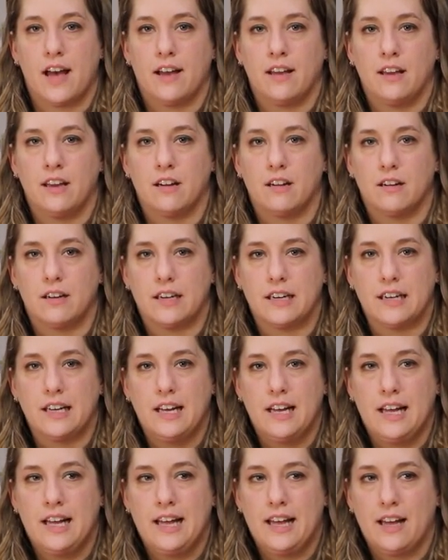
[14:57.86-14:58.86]
that year and,
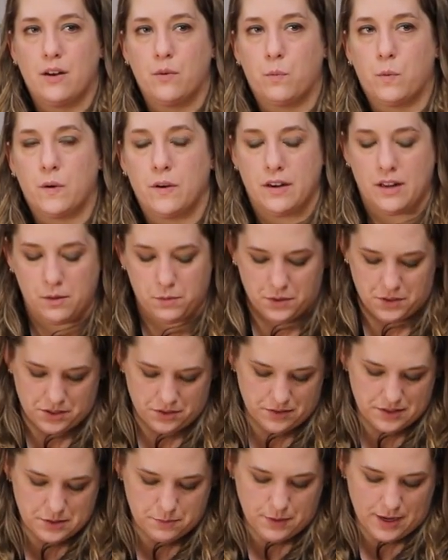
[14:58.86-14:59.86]
and weren't able
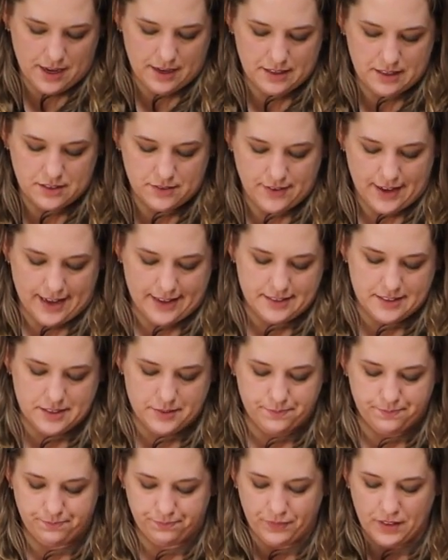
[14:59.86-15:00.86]
to respond as
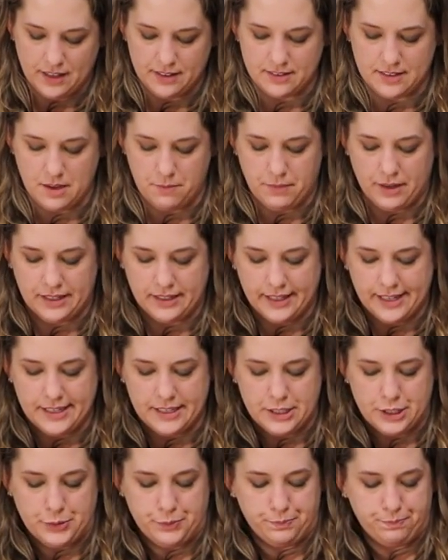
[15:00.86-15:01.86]
fast as they might
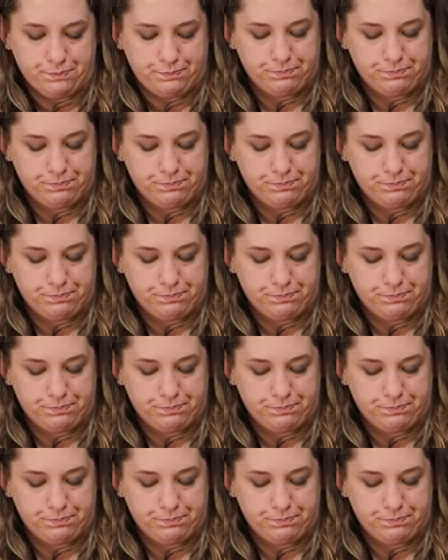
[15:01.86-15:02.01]
like to.